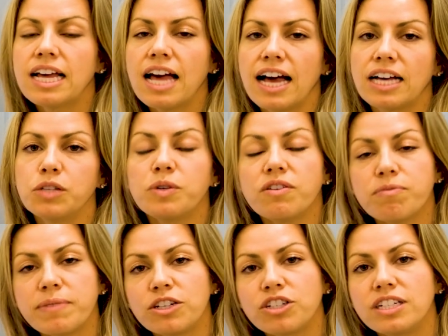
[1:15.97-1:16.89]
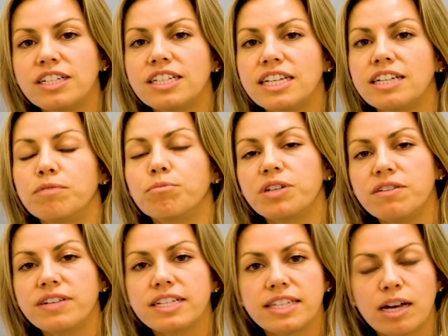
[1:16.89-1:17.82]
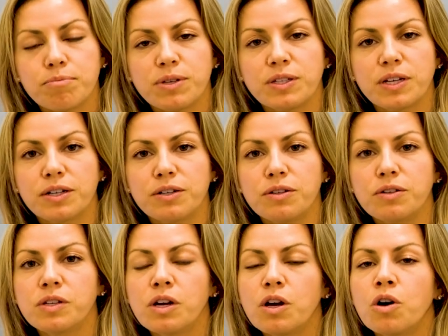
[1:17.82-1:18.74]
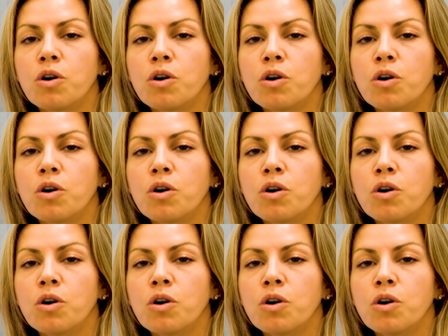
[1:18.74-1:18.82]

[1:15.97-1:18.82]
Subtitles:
As we've mentioned in previous episodes,